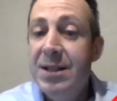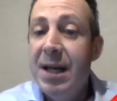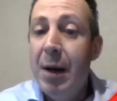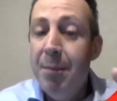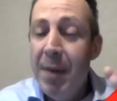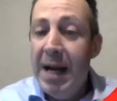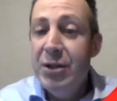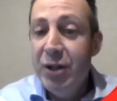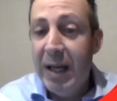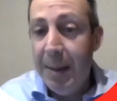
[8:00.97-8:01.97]
and our major
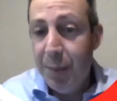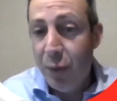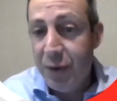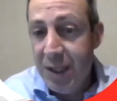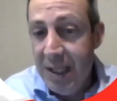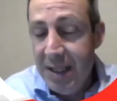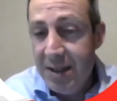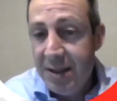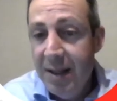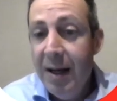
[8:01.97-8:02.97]
capital
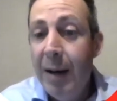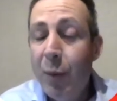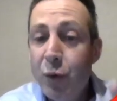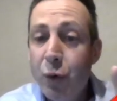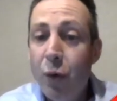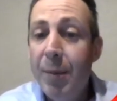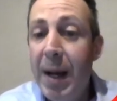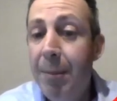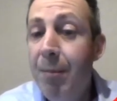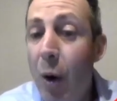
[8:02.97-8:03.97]
cities. And we'll talk
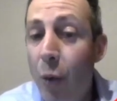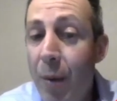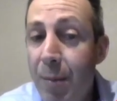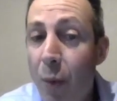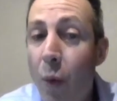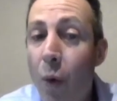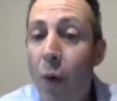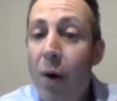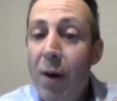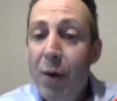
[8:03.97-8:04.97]
about Melbourne
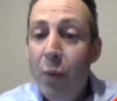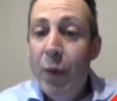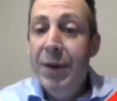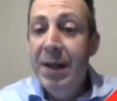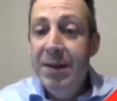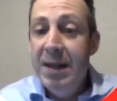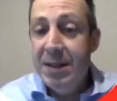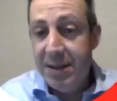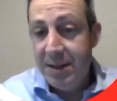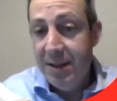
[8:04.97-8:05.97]
more within
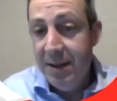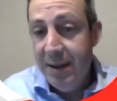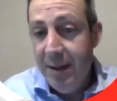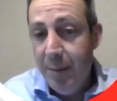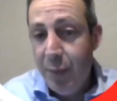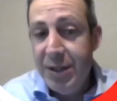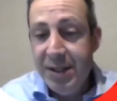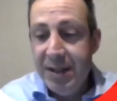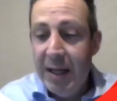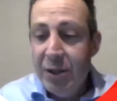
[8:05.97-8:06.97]
this
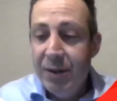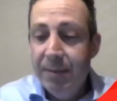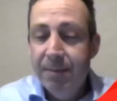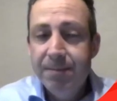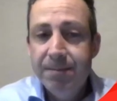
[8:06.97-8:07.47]
presentation.